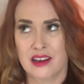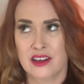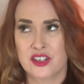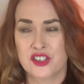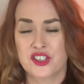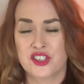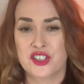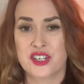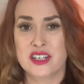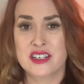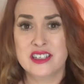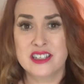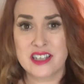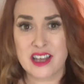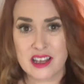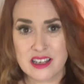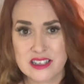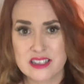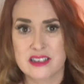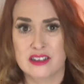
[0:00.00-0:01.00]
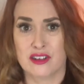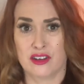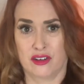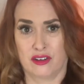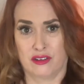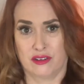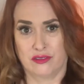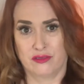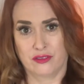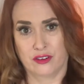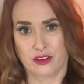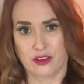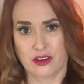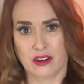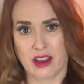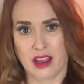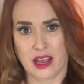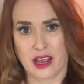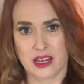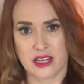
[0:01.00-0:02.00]
She does look good for her
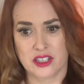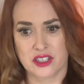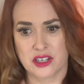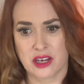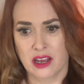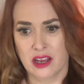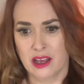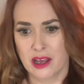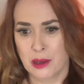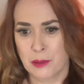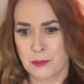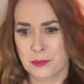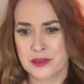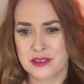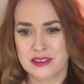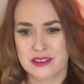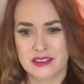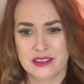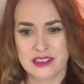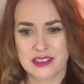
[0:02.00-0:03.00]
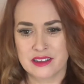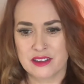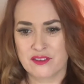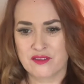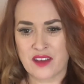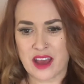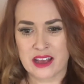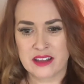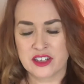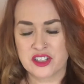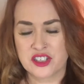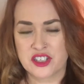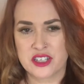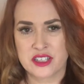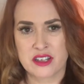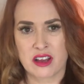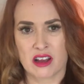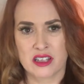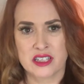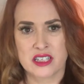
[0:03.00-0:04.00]
age. But the fact that
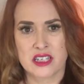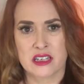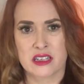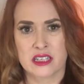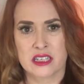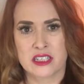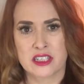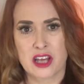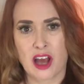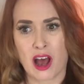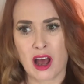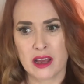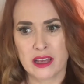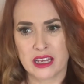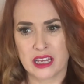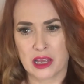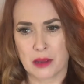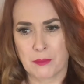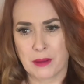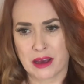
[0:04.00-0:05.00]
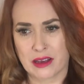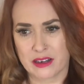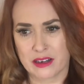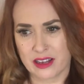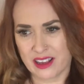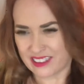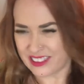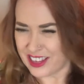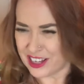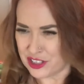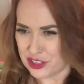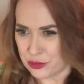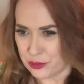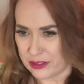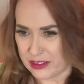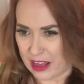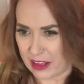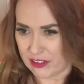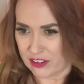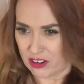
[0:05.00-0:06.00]
she's constantly talking about it and then
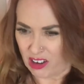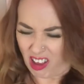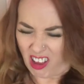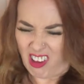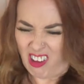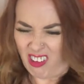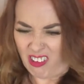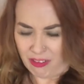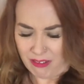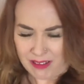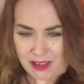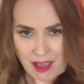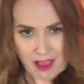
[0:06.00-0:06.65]
doing that little, oh,